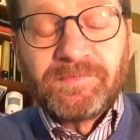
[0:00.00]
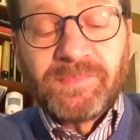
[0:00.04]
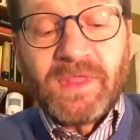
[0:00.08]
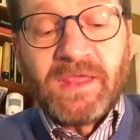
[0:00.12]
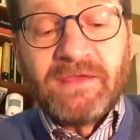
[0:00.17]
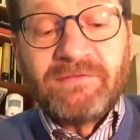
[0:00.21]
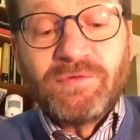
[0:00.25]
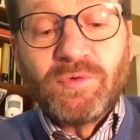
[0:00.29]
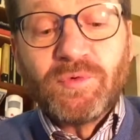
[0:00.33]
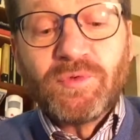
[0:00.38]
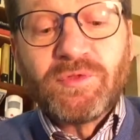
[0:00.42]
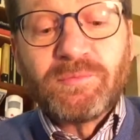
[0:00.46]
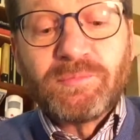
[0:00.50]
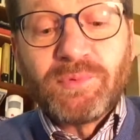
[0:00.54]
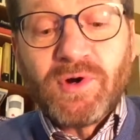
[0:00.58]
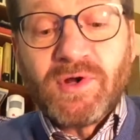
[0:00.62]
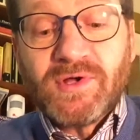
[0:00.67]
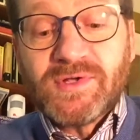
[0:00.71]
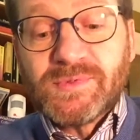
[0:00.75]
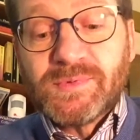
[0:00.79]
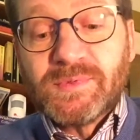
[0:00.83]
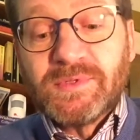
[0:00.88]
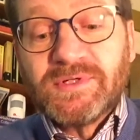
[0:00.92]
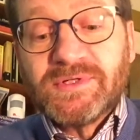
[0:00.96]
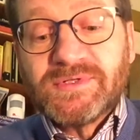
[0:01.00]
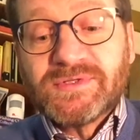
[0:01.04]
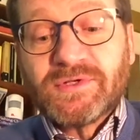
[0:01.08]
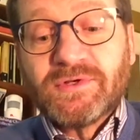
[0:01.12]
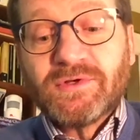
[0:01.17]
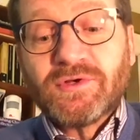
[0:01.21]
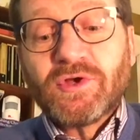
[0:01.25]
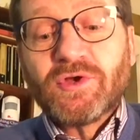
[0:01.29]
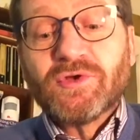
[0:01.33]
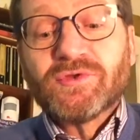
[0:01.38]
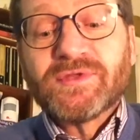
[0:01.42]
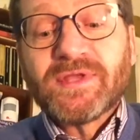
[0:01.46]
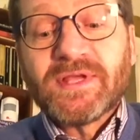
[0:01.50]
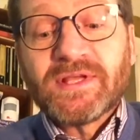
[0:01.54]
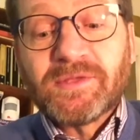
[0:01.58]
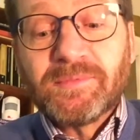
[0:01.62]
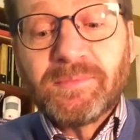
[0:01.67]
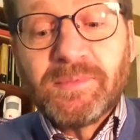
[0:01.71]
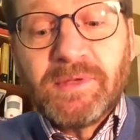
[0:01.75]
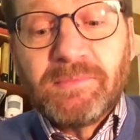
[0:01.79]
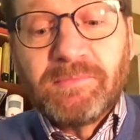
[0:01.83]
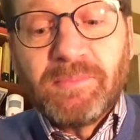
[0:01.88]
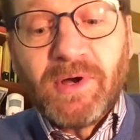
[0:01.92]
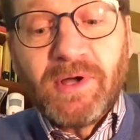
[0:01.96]
If all the prize winners could contact
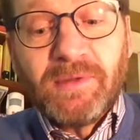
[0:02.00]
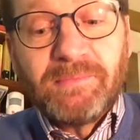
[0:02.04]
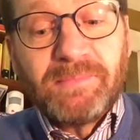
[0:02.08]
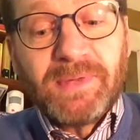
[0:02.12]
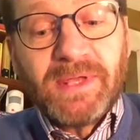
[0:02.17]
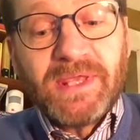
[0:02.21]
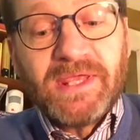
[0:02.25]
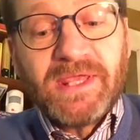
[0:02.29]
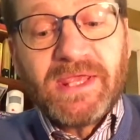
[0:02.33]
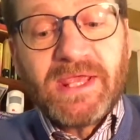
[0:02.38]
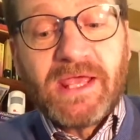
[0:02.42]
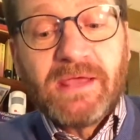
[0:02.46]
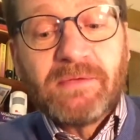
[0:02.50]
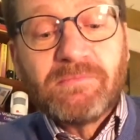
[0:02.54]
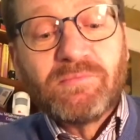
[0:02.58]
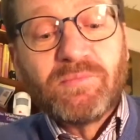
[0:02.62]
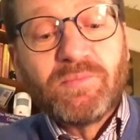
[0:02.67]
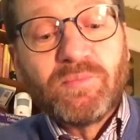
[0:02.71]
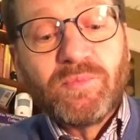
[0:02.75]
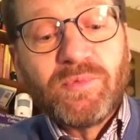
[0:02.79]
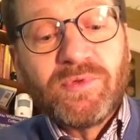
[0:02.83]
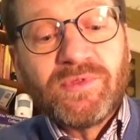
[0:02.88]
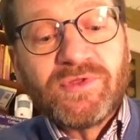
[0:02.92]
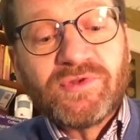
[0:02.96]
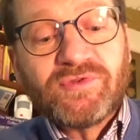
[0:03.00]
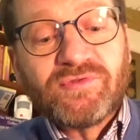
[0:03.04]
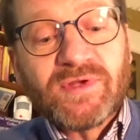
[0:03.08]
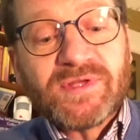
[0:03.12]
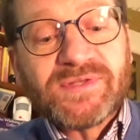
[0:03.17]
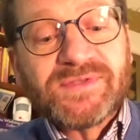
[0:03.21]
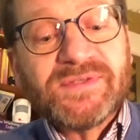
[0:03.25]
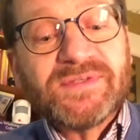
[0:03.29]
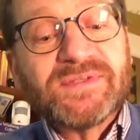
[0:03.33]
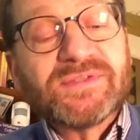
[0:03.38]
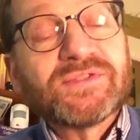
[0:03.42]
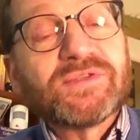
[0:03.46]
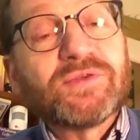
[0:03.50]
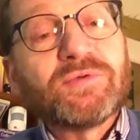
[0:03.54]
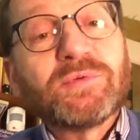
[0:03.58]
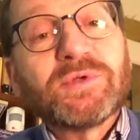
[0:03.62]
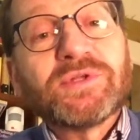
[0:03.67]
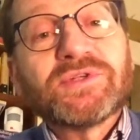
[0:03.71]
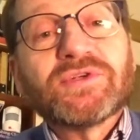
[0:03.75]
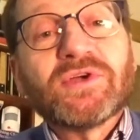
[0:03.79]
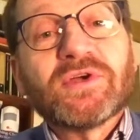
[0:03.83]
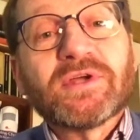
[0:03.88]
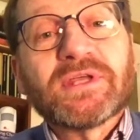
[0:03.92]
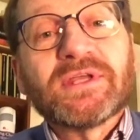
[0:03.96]
me by PM with addresses to
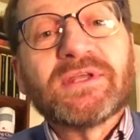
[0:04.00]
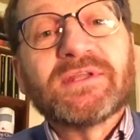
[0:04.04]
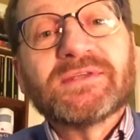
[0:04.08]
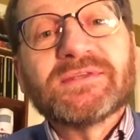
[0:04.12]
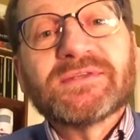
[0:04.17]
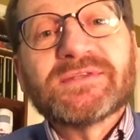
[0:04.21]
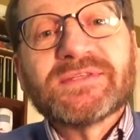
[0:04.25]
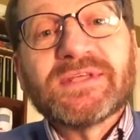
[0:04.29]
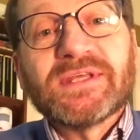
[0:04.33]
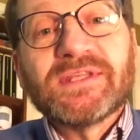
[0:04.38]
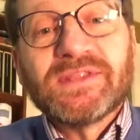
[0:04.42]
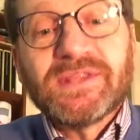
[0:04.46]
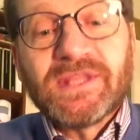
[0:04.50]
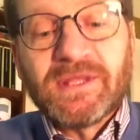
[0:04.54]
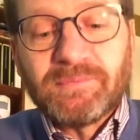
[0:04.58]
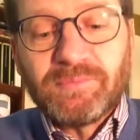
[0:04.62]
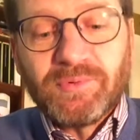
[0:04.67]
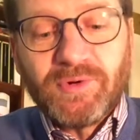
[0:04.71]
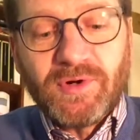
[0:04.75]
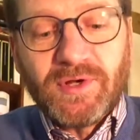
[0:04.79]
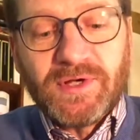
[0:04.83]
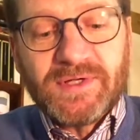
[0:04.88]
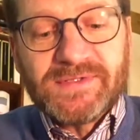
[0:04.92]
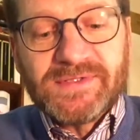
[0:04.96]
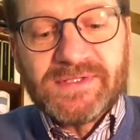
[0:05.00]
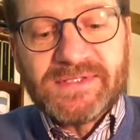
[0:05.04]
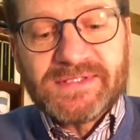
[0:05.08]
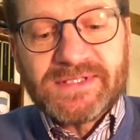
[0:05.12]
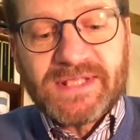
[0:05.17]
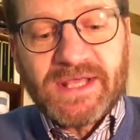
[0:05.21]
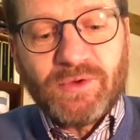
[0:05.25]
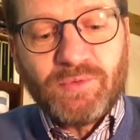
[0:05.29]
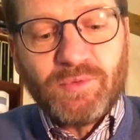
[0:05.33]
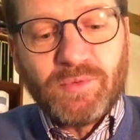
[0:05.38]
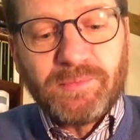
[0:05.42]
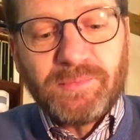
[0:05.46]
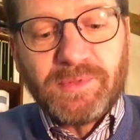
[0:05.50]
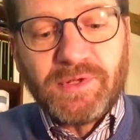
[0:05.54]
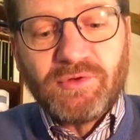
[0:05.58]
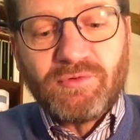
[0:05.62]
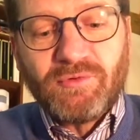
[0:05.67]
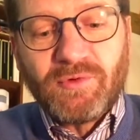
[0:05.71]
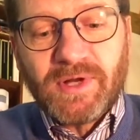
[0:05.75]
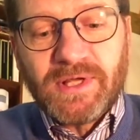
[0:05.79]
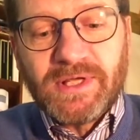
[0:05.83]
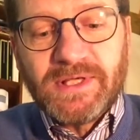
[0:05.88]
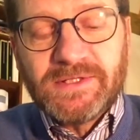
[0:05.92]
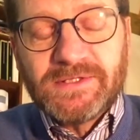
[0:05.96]
which I can send their prizes, that would be
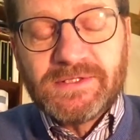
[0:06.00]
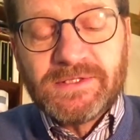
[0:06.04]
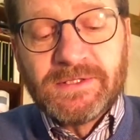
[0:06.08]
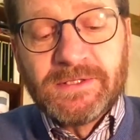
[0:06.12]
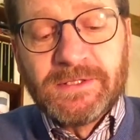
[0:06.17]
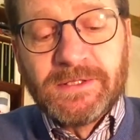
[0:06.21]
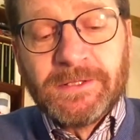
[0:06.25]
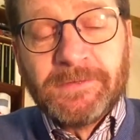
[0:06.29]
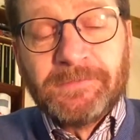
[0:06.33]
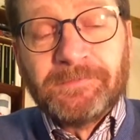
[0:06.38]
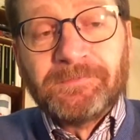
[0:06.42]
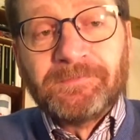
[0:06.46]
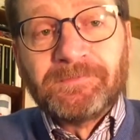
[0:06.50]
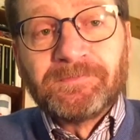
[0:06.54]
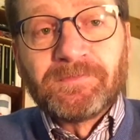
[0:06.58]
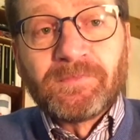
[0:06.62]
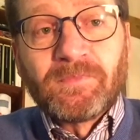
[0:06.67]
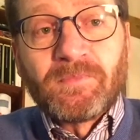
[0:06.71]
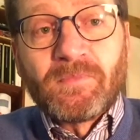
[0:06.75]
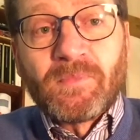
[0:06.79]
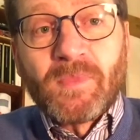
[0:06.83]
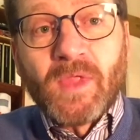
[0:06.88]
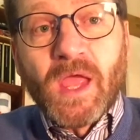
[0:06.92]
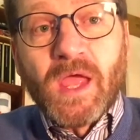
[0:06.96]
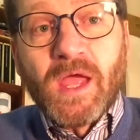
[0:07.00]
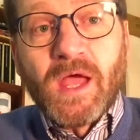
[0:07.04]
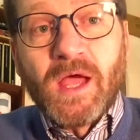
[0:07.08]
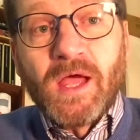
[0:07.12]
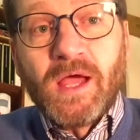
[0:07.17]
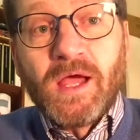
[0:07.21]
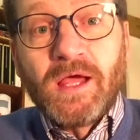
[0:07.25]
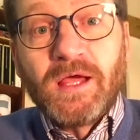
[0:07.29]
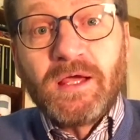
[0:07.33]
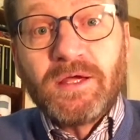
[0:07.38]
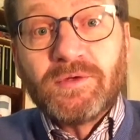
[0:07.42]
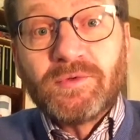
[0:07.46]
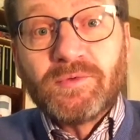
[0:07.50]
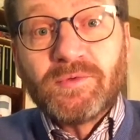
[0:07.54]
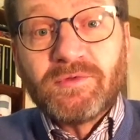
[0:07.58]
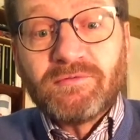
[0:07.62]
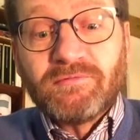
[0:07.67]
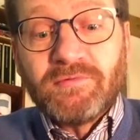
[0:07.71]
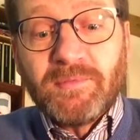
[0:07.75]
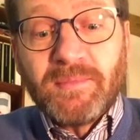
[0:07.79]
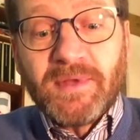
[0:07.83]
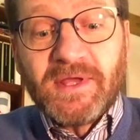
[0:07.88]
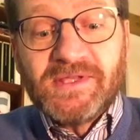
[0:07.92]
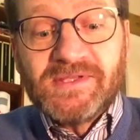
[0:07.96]
great. And all that
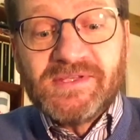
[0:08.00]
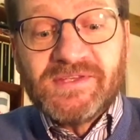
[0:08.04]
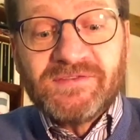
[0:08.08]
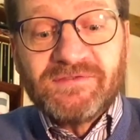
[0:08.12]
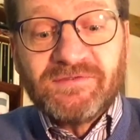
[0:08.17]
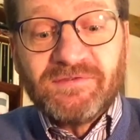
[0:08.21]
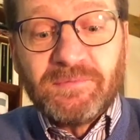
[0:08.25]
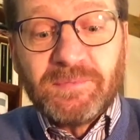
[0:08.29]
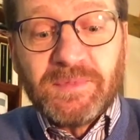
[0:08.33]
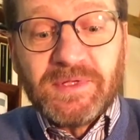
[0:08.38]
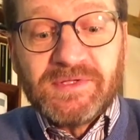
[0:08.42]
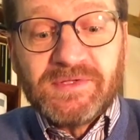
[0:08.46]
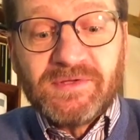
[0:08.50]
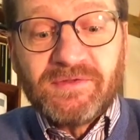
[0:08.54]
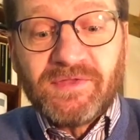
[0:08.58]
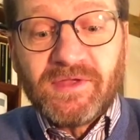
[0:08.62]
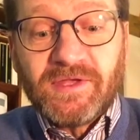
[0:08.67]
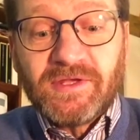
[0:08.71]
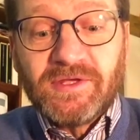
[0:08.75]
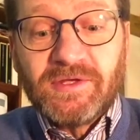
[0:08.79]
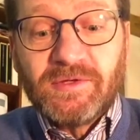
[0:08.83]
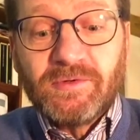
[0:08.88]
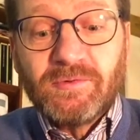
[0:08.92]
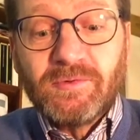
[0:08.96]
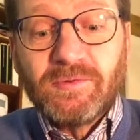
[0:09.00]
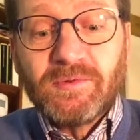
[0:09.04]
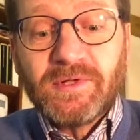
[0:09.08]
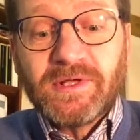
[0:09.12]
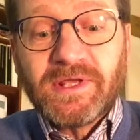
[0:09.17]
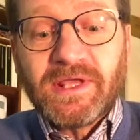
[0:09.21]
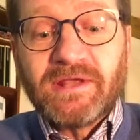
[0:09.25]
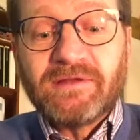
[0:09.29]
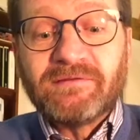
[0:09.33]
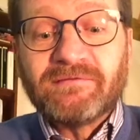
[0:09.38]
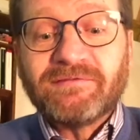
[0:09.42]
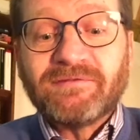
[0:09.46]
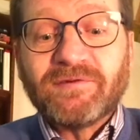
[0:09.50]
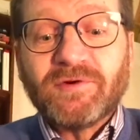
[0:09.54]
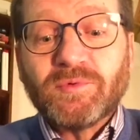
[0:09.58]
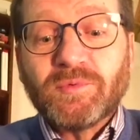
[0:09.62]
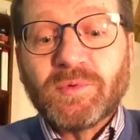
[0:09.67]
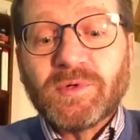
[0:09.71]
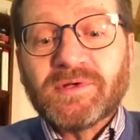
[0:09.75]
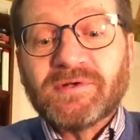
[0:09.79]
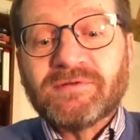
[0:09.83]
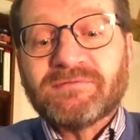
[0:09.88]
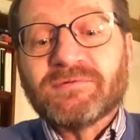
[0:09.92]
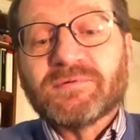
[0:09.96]
remains is for me to thank you all again for a
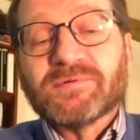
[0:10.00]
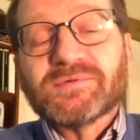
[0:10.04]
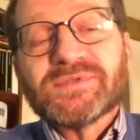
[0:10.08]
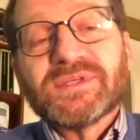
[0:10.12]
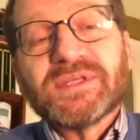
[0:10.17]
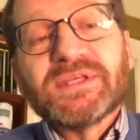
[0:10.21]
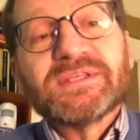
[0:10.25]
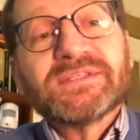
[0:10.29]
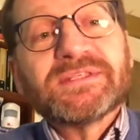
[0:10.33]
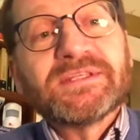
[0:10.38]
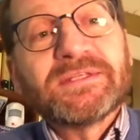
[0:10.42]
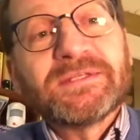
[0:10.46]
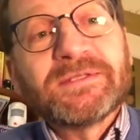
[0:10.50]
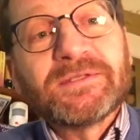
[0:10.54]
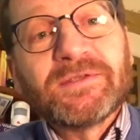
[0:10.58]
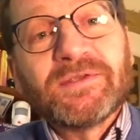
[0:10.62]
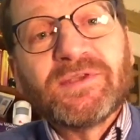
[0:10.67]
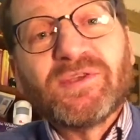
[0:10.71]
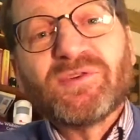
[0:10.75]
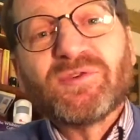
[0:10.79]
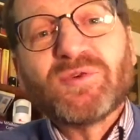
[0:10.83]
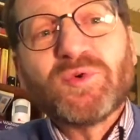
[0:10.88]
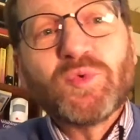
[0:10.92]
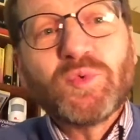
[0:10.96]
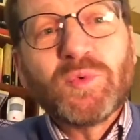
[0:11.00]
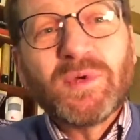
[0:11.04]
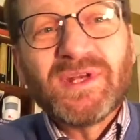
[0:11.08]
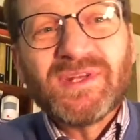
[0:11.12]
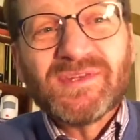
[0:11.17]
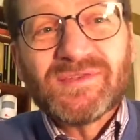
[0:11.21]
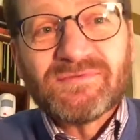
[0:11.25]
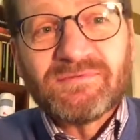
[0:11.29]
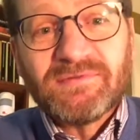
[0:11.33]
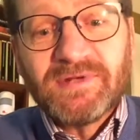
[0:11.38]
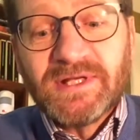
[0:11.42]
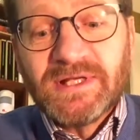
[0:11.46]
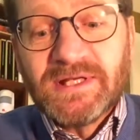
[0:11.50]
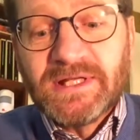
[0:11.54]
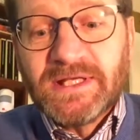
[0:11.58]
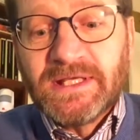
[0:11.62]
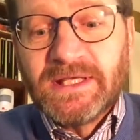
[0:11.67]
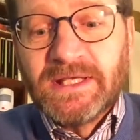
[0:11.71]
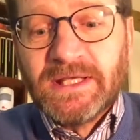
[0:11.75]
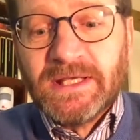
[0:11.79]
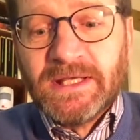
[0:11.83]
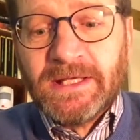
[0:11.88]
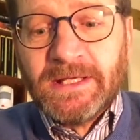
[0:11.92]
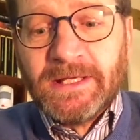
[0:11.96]
wonderful season. You're all winners, really.